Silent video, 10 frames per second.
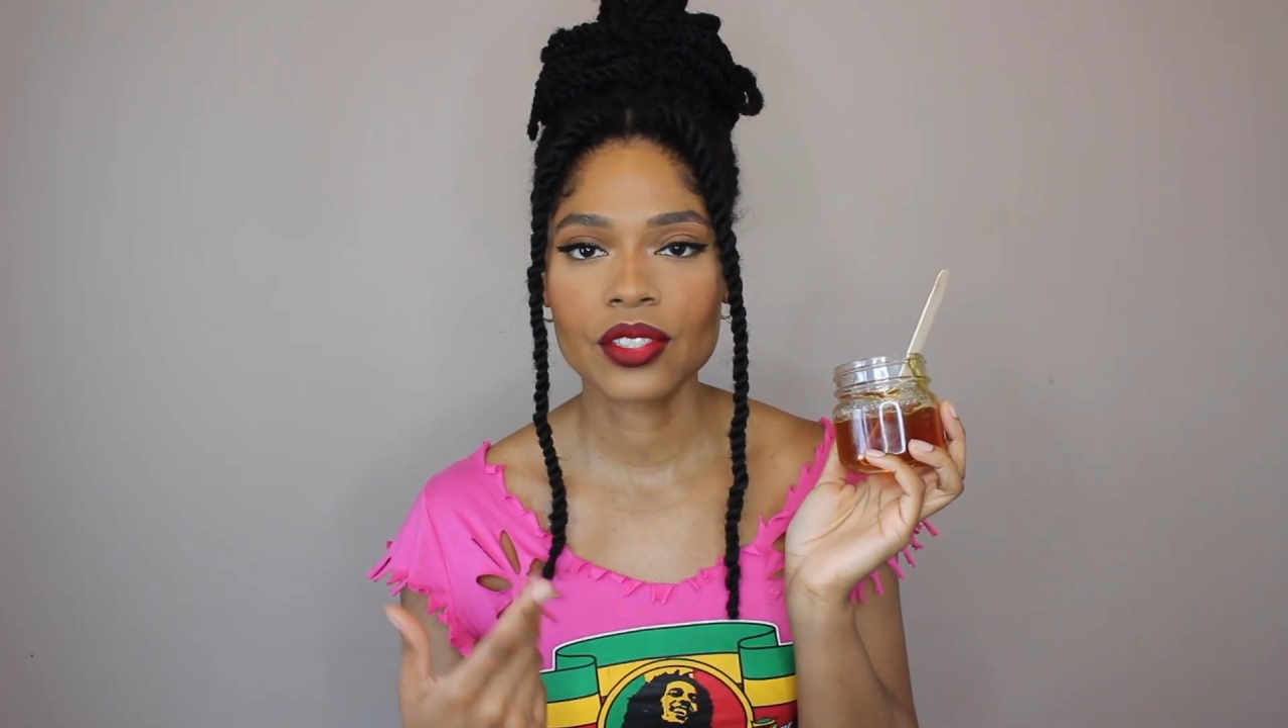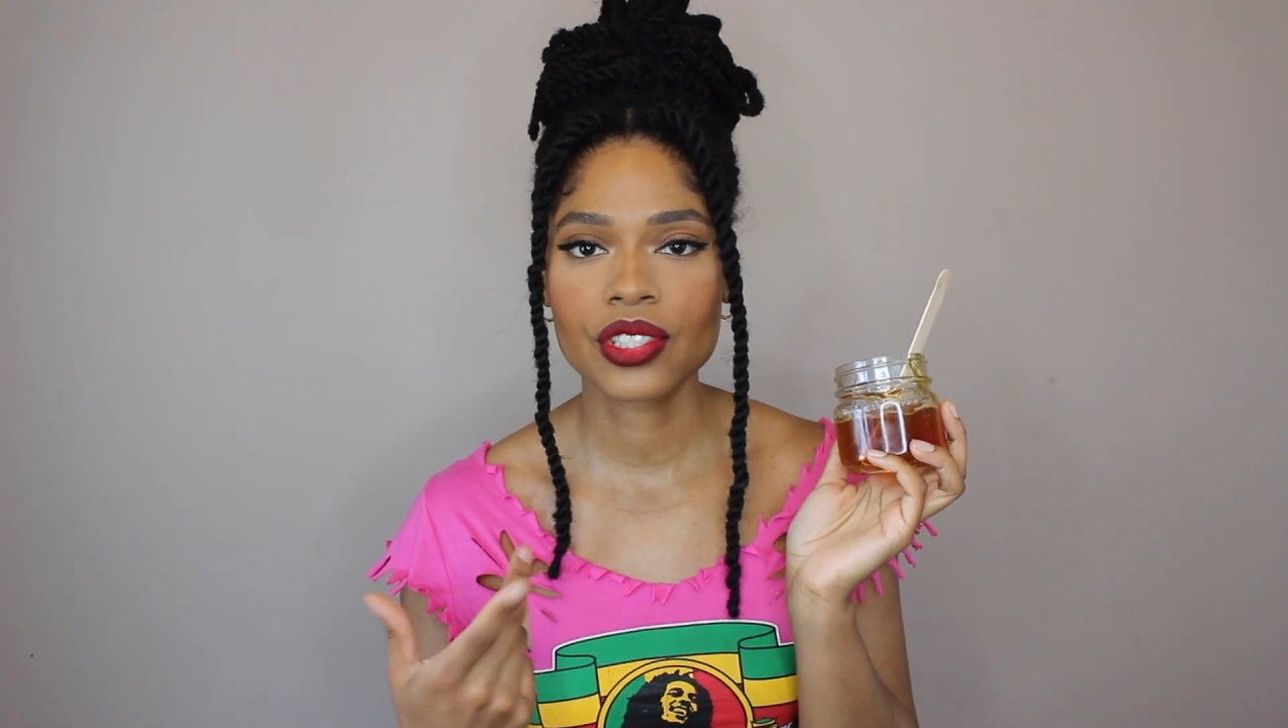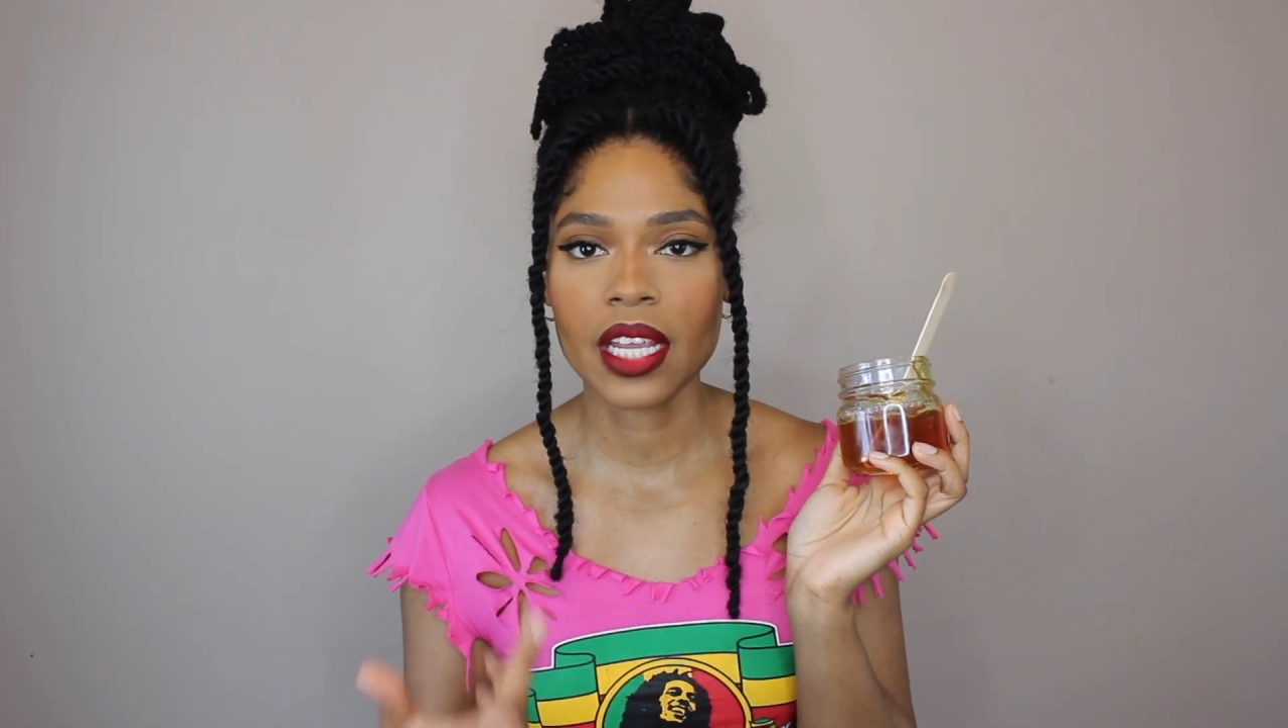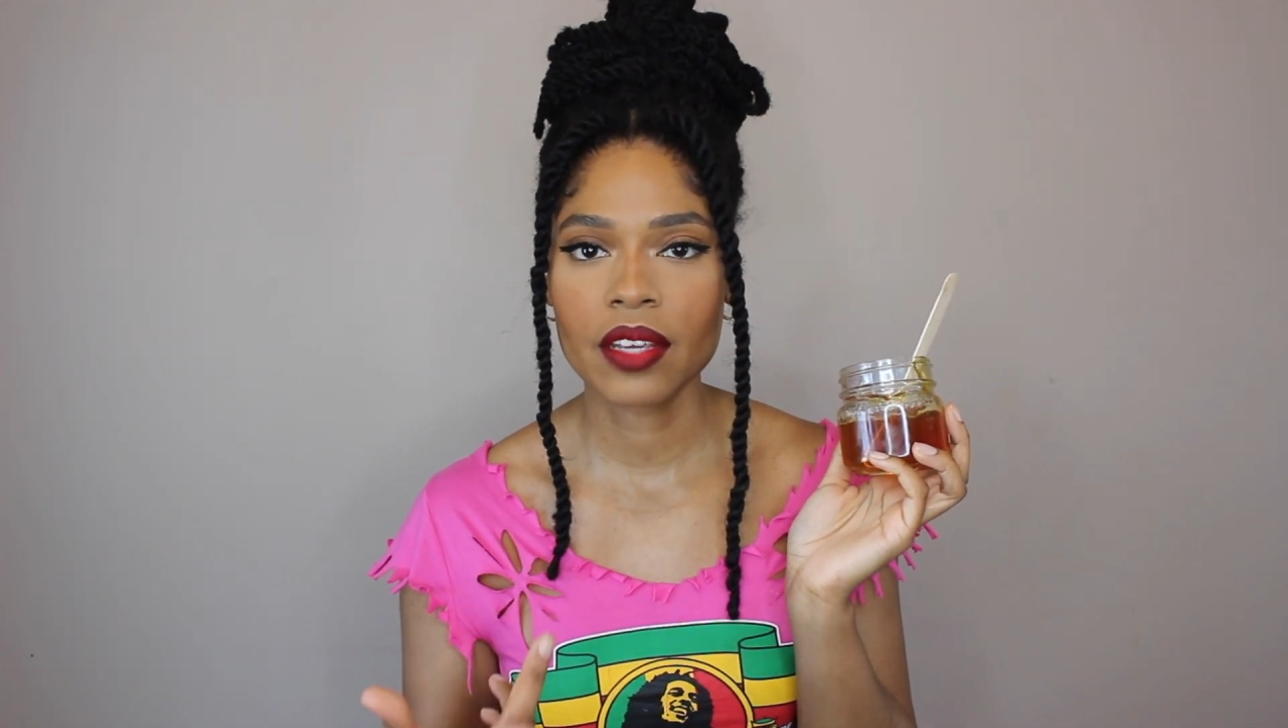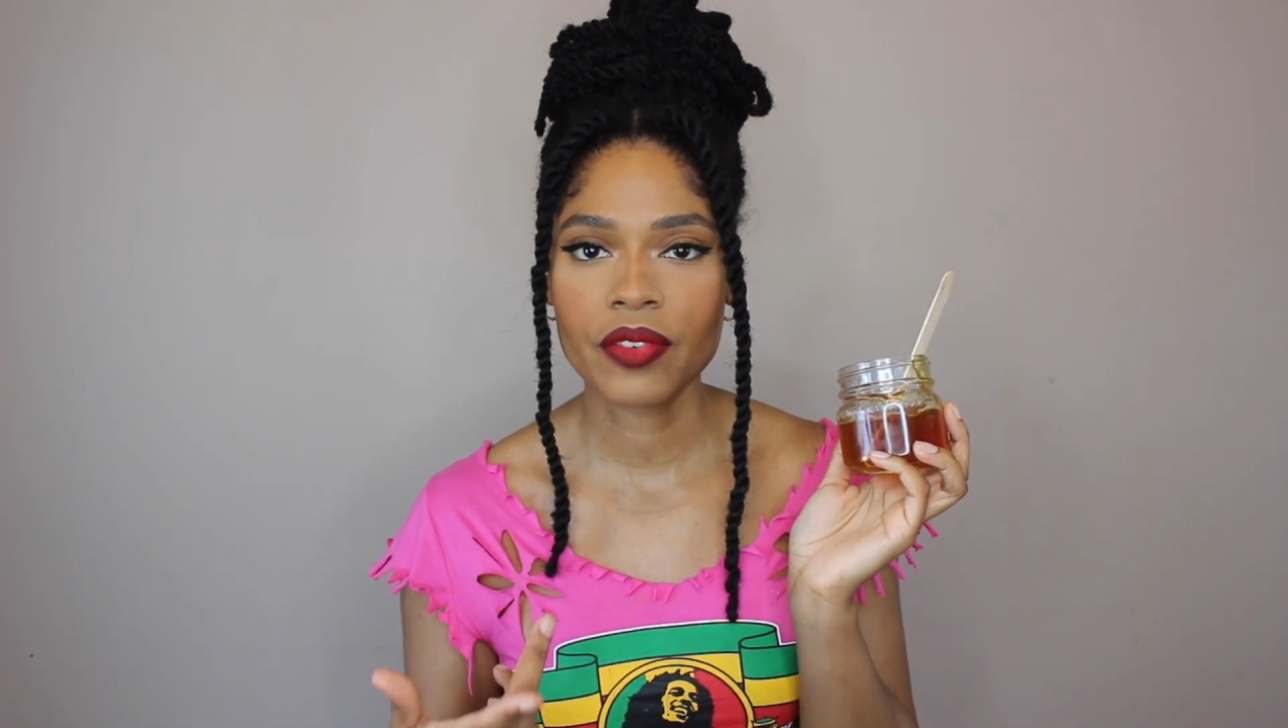
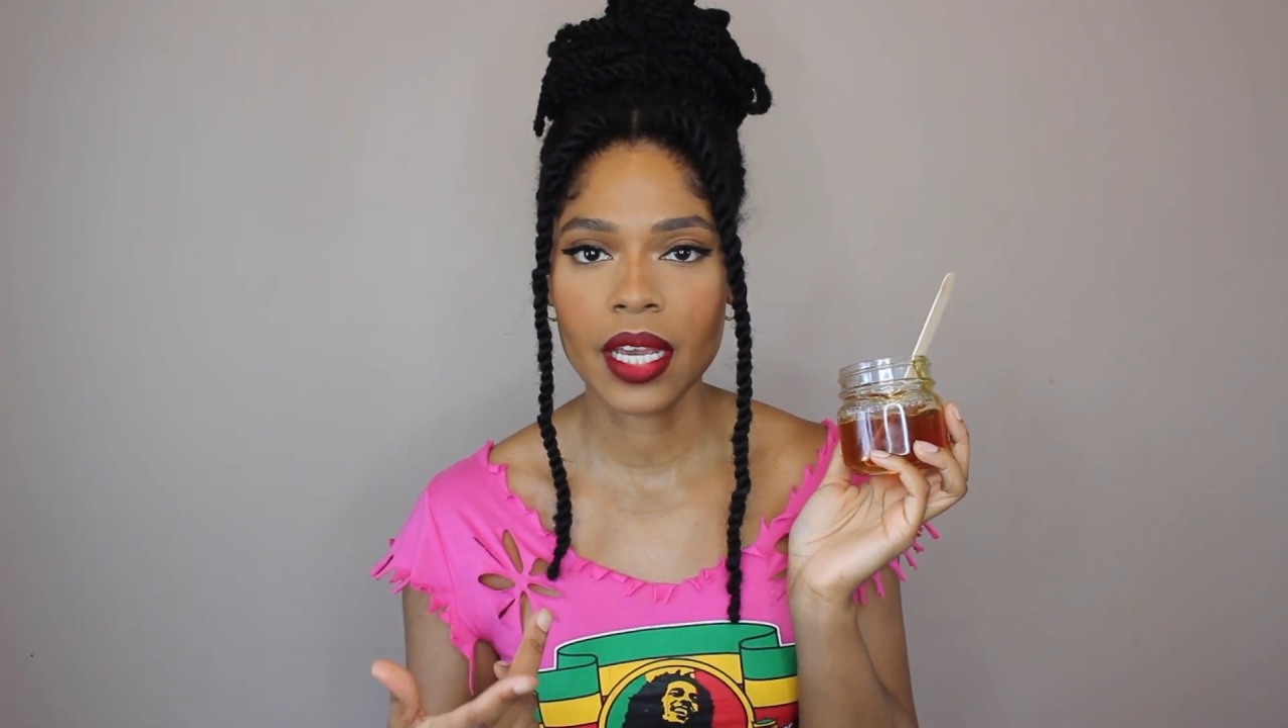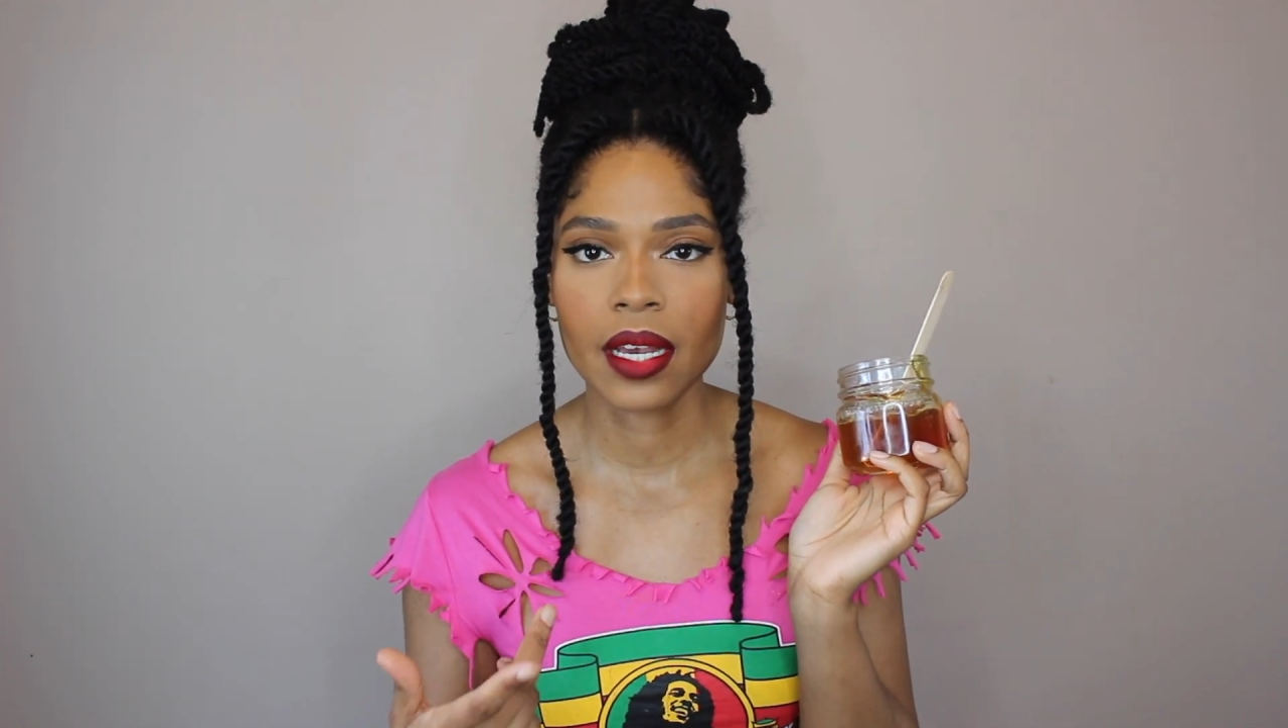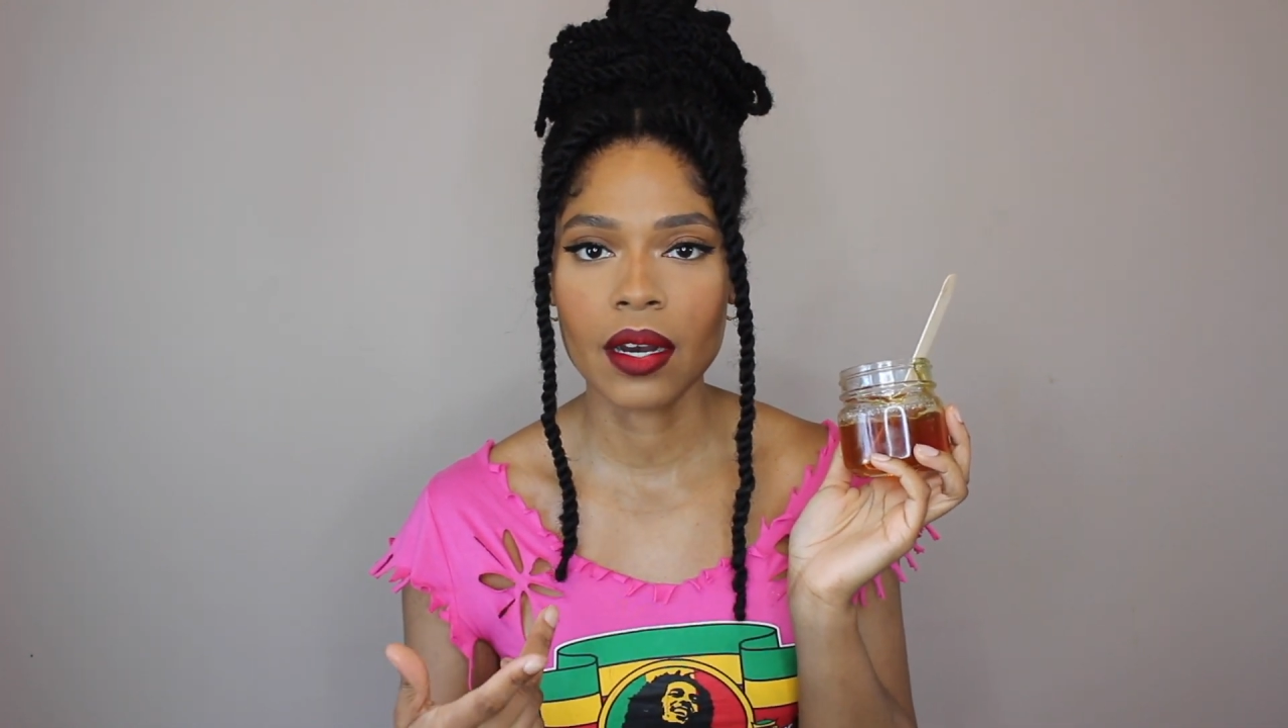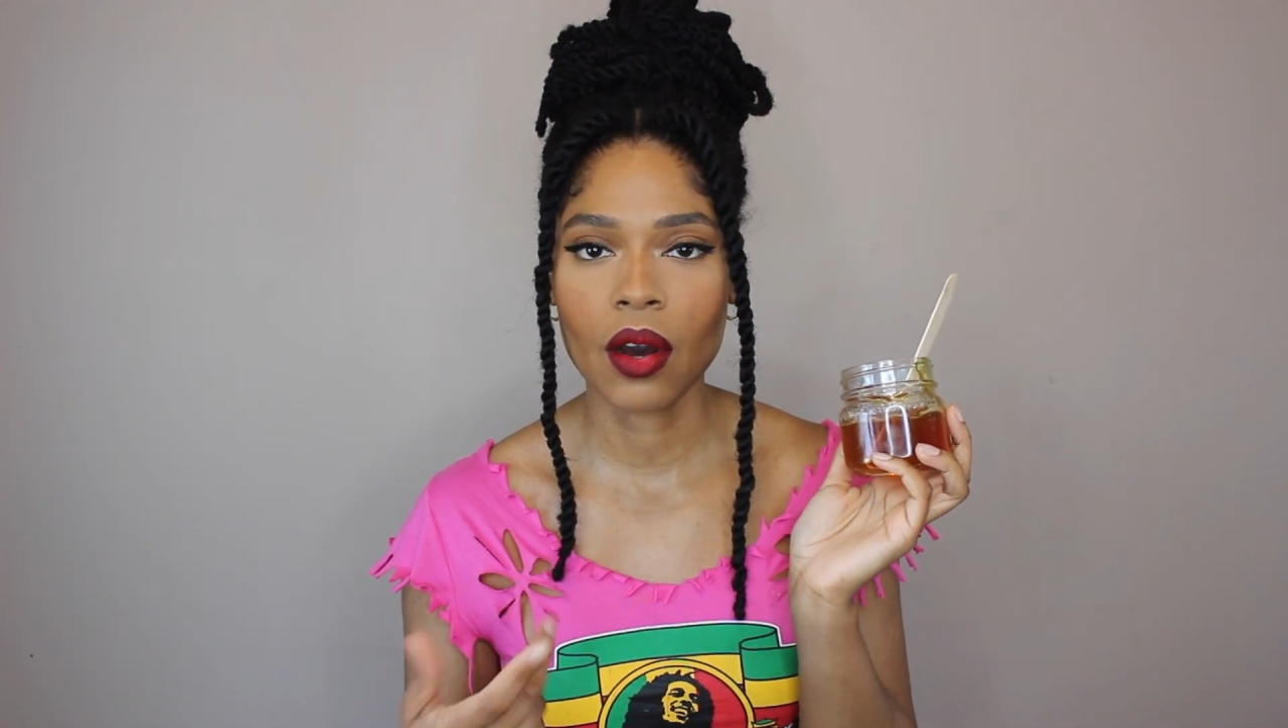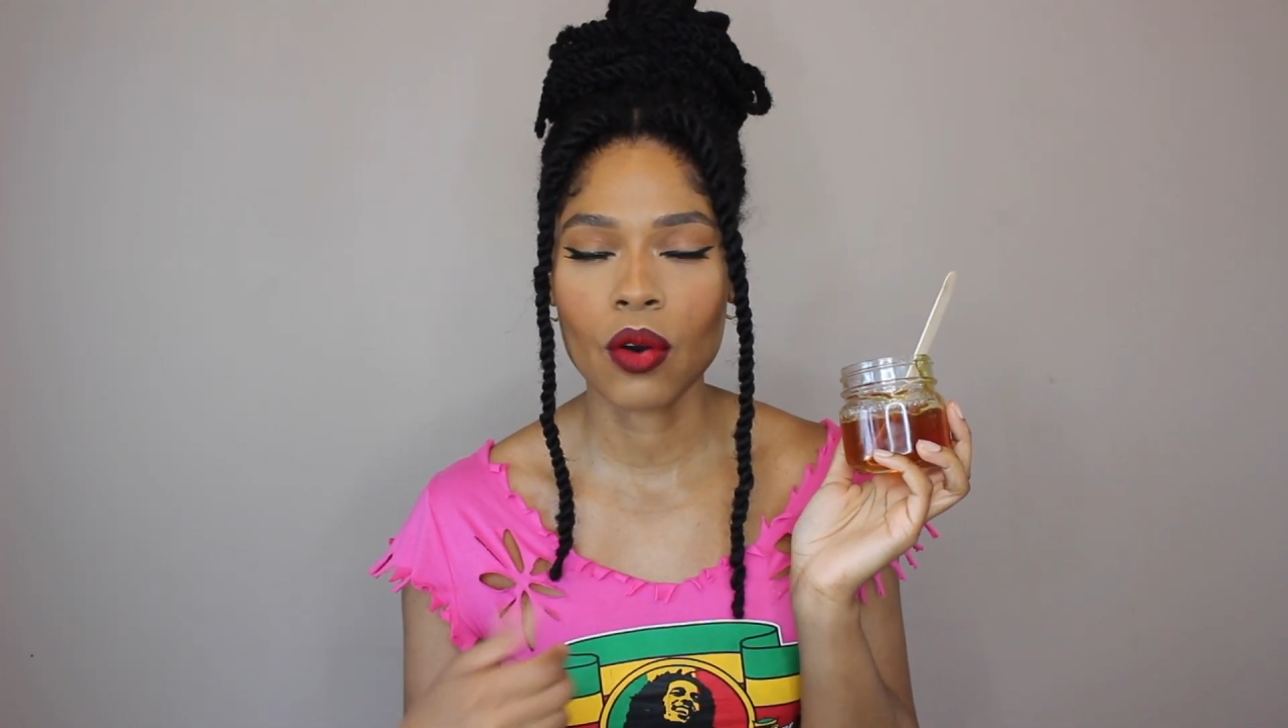shaving